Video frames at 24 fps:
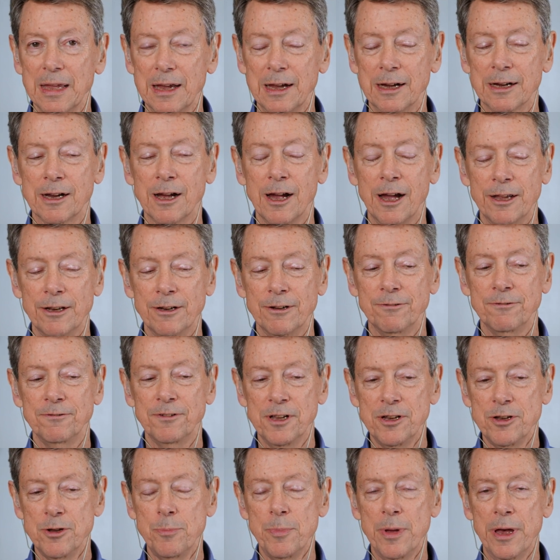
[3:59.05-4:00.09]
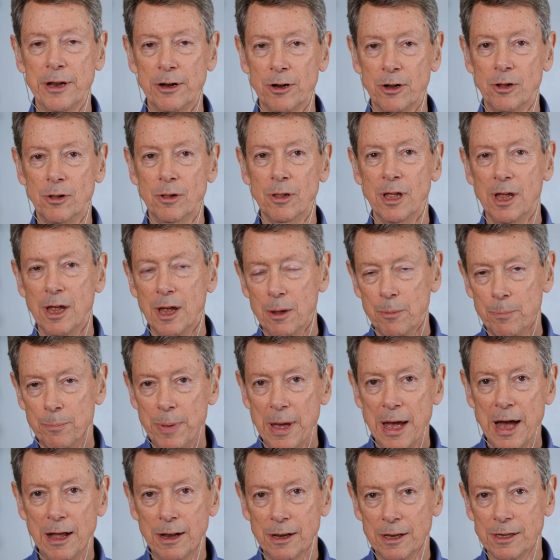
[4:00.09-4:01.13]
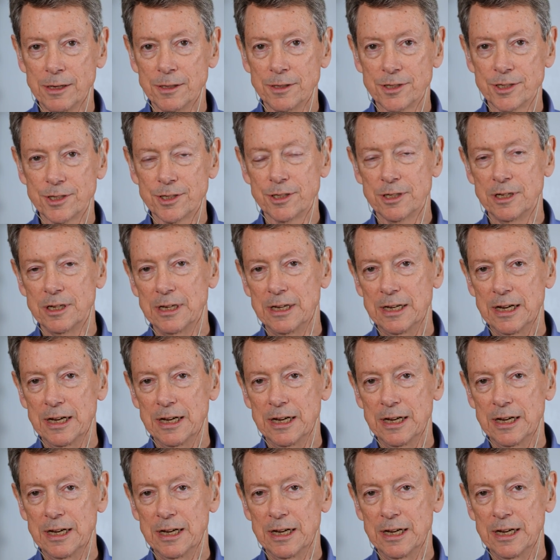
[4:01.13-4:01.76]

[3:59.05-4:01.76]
a kind of fundamental balance,